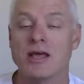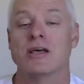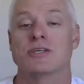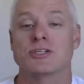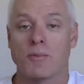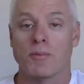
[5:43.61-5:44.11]

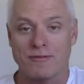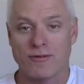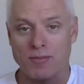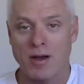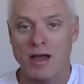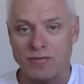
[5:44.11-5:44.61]
stop it
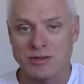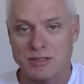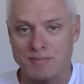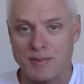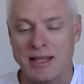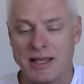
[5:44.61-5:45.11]
from
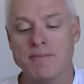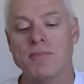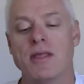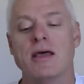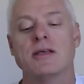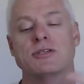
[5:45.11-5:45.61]
overspinning,
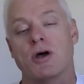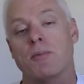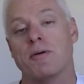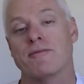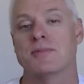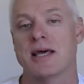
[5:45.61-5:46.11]
stop
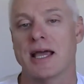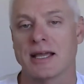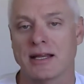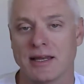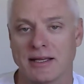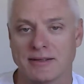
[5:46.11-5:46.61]
it from
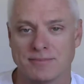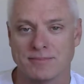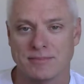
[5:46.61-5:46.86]
tangling.